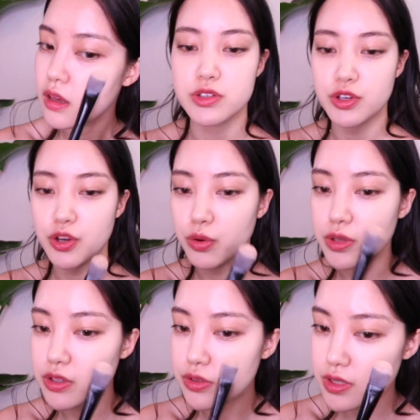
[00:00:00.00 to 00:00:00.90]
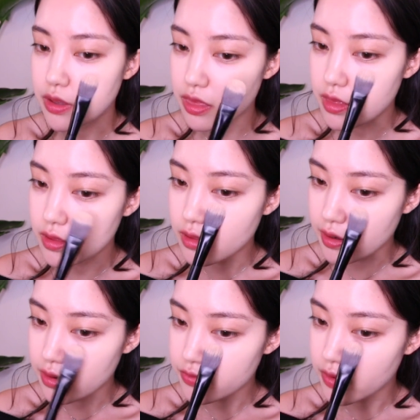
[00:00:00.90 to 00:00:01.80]
So you're only using a thin
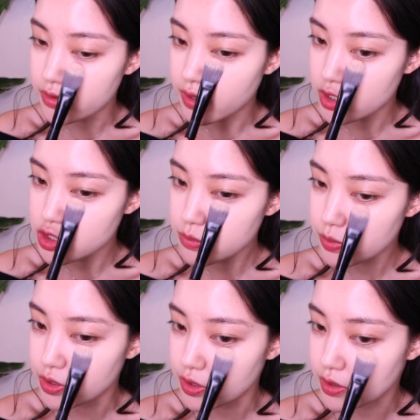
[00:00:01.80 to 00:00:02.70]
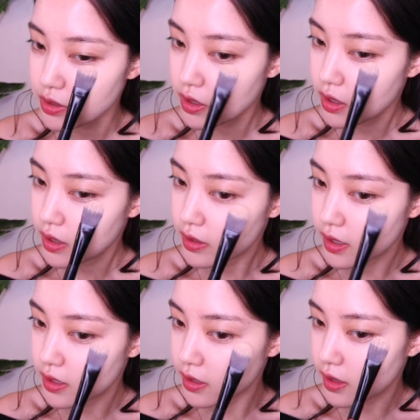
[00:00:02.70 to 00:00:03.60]
layer of foundation, but you're
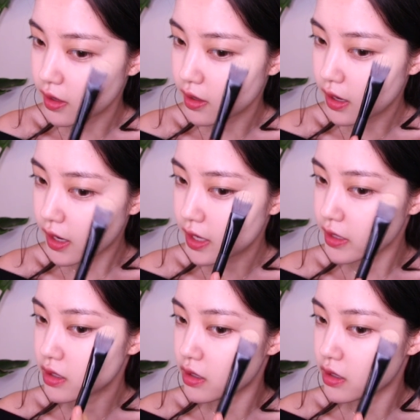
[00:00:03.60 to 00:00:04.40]
getting a high